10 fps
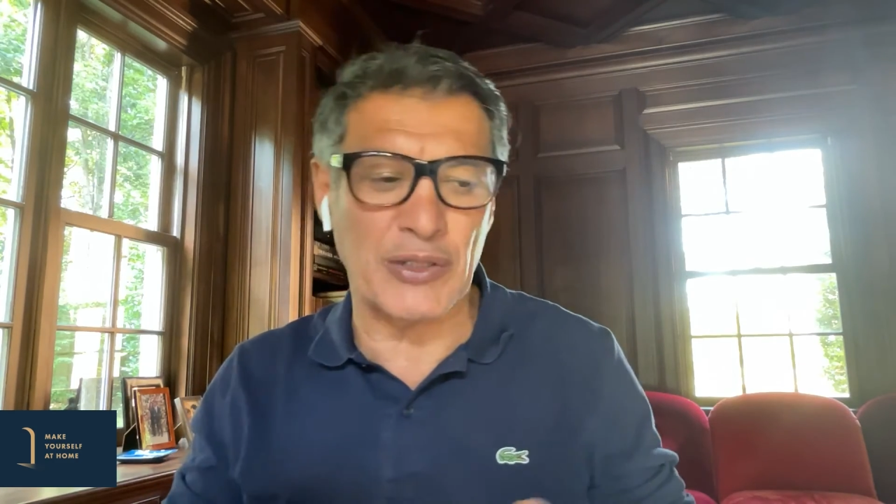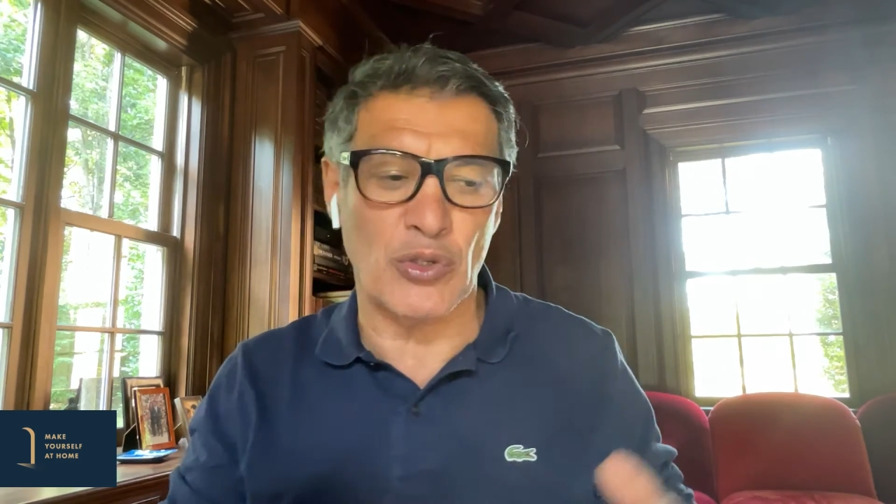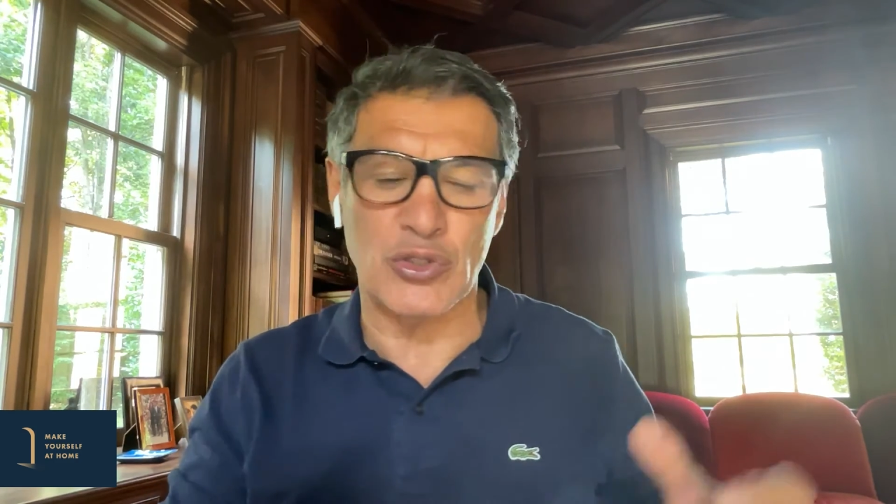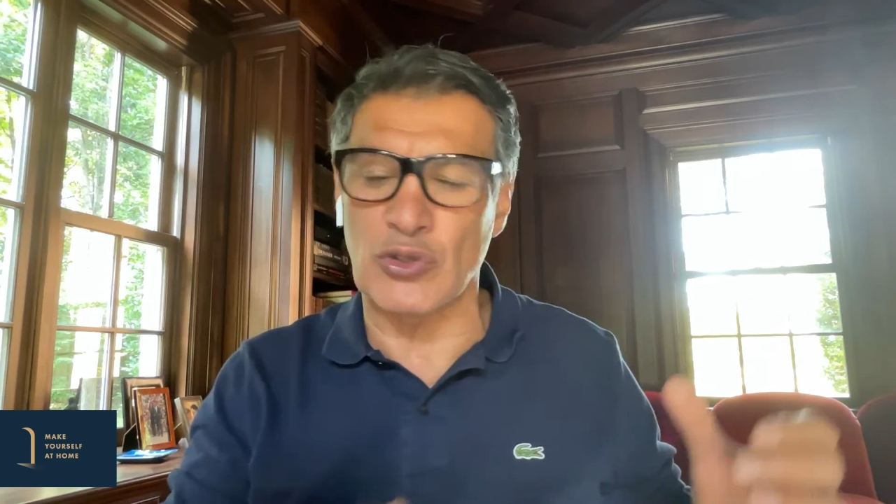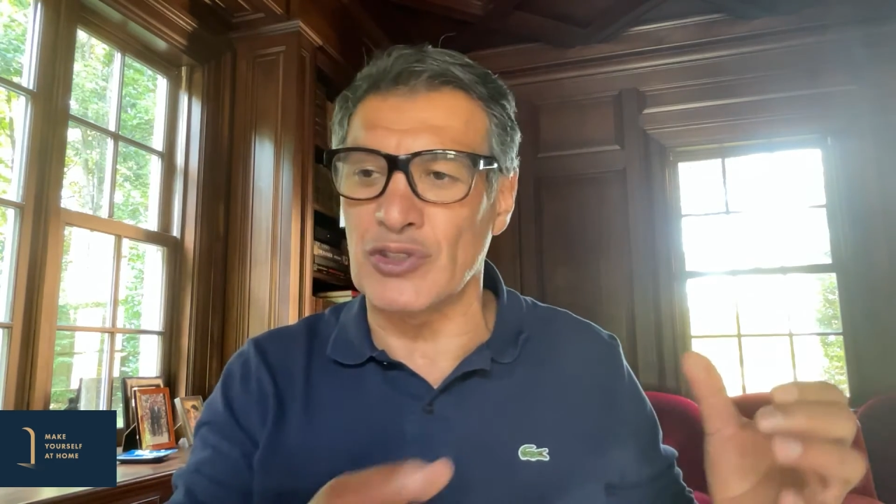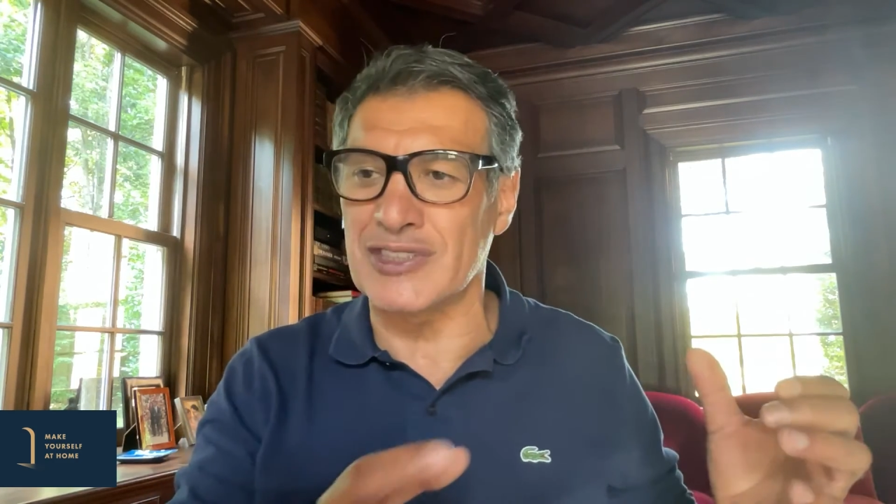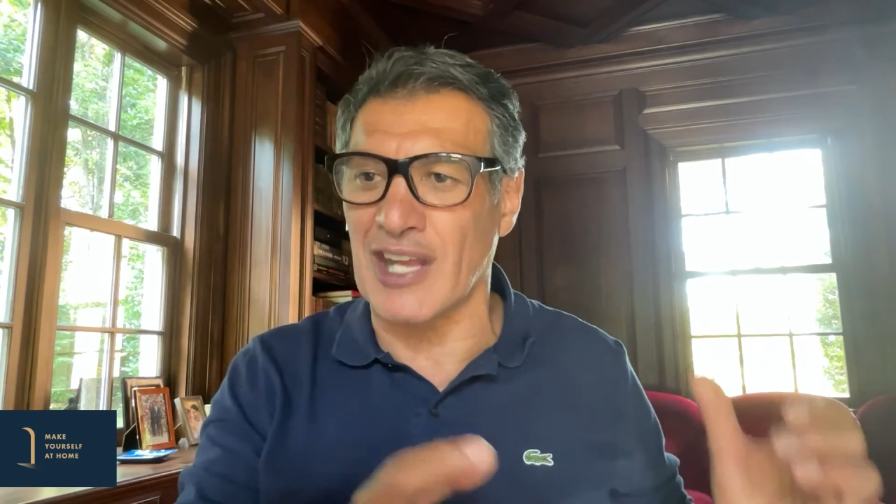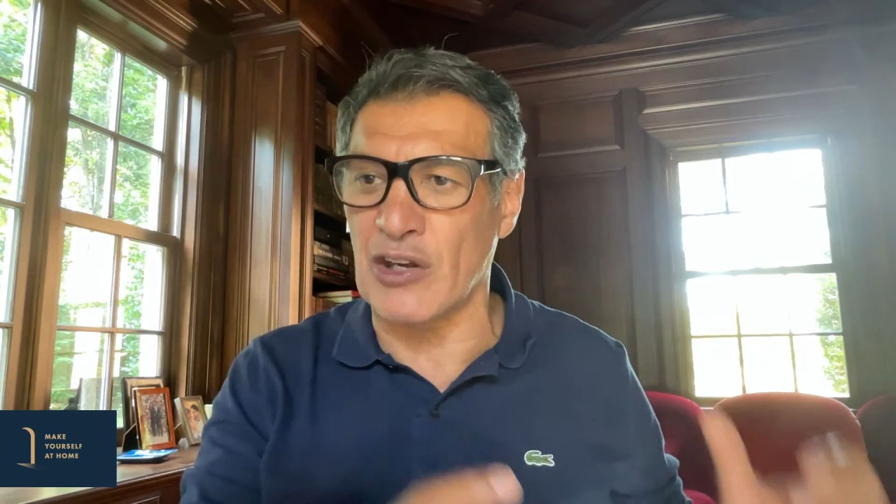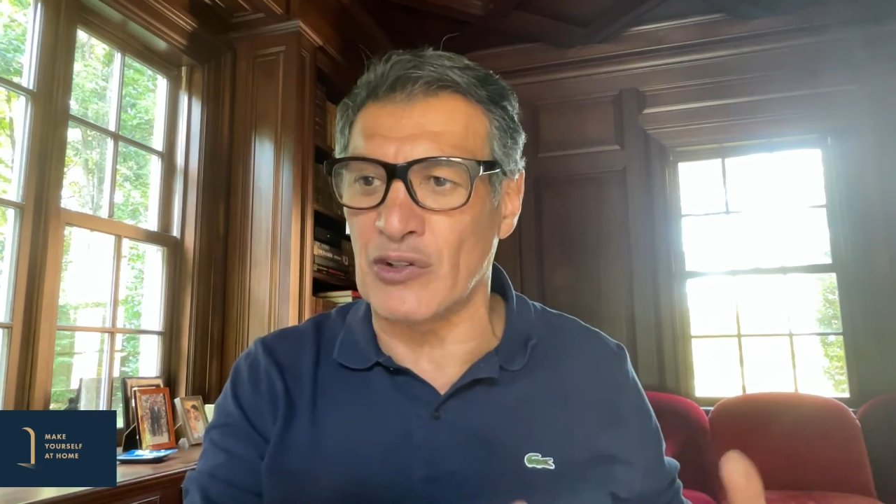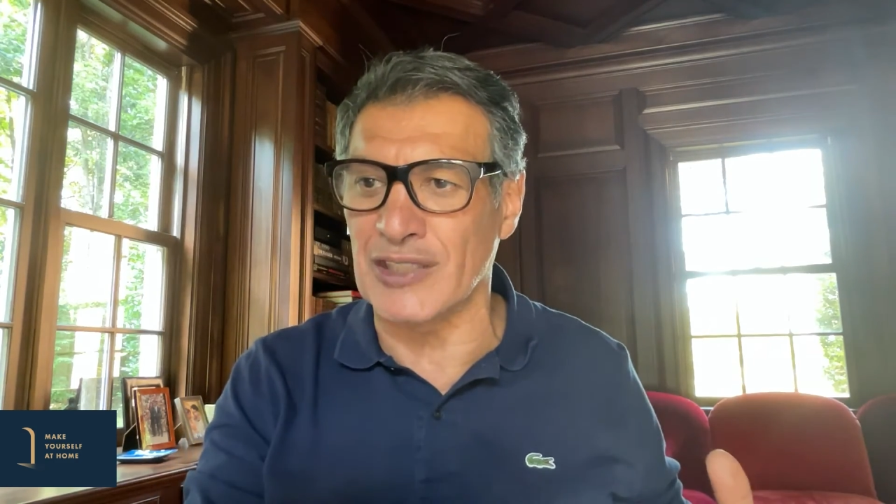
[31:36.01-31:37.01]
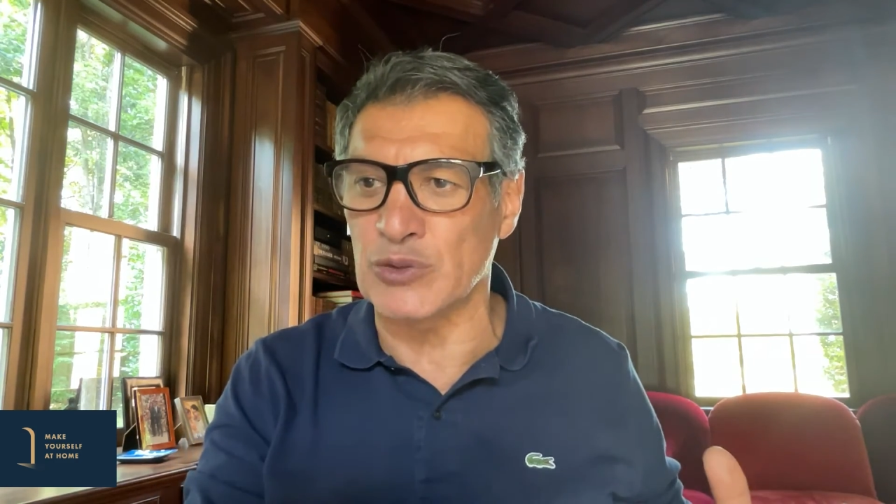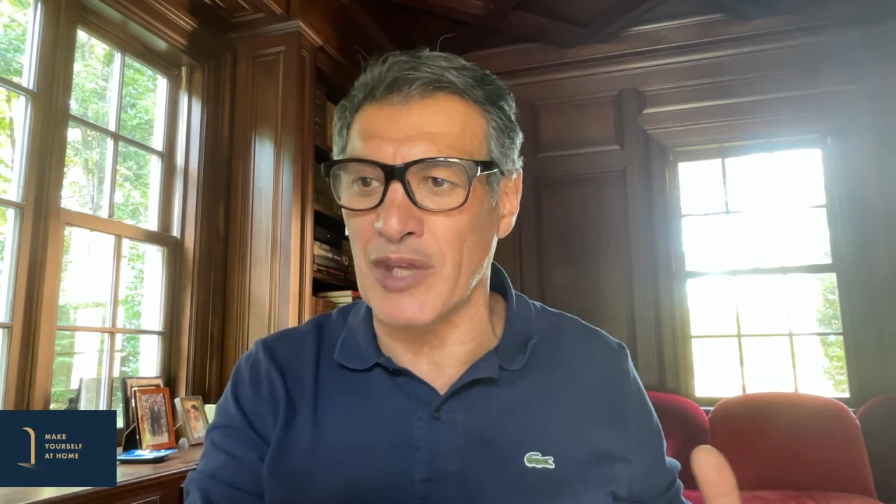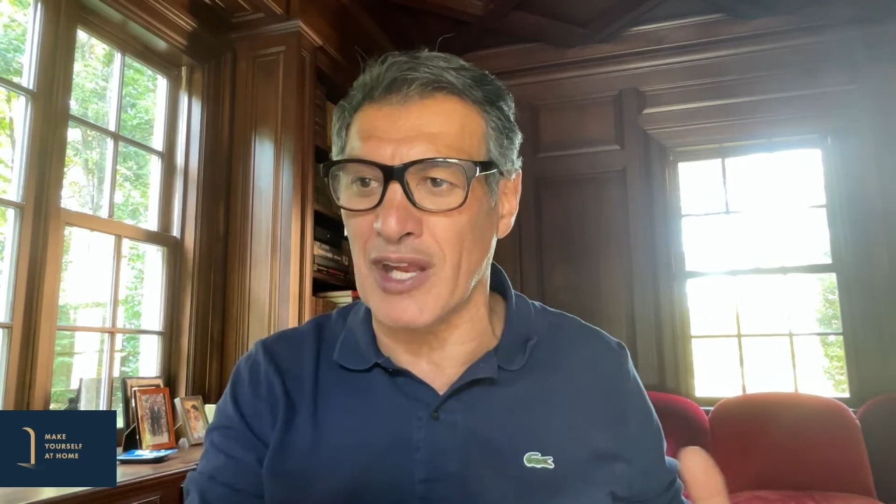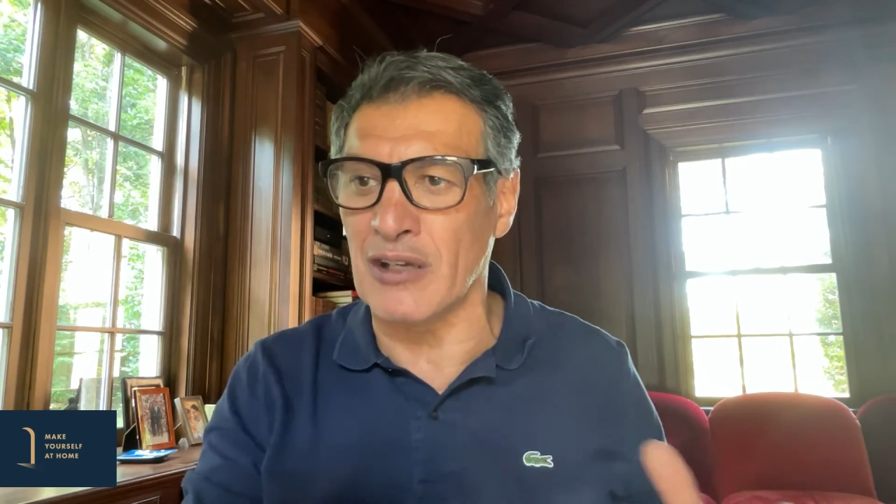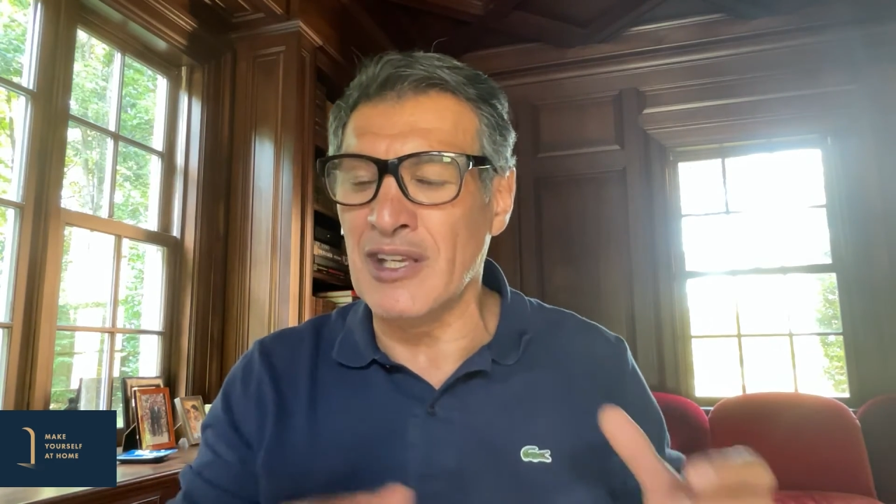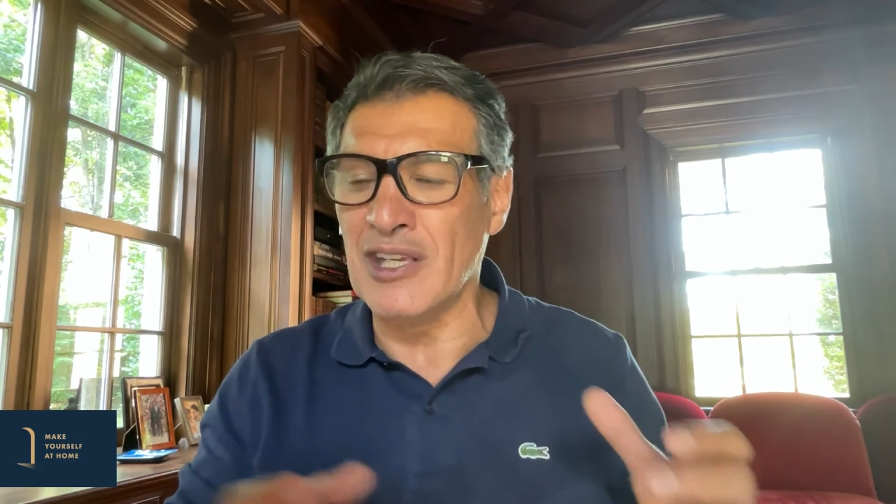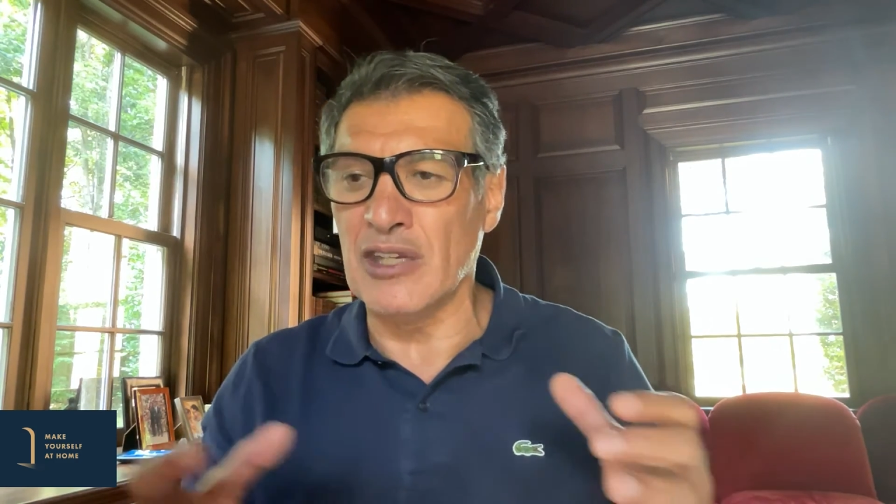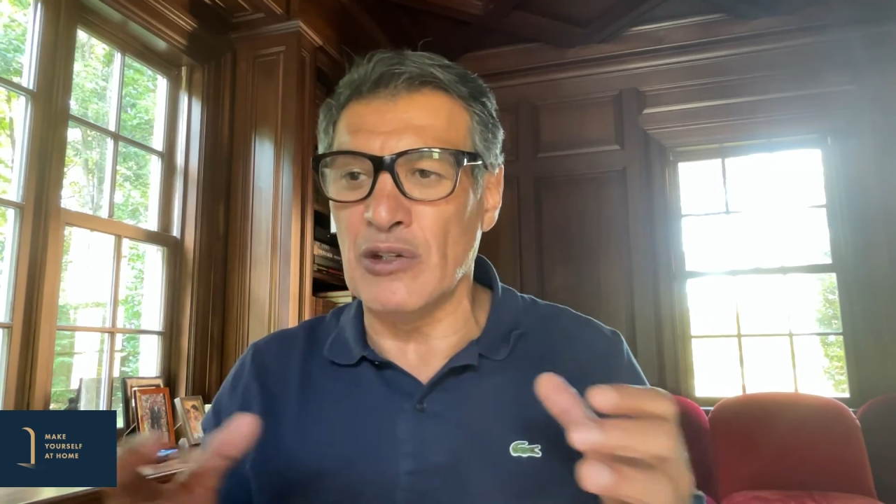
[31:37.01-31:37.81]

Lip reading: but also the salon as well.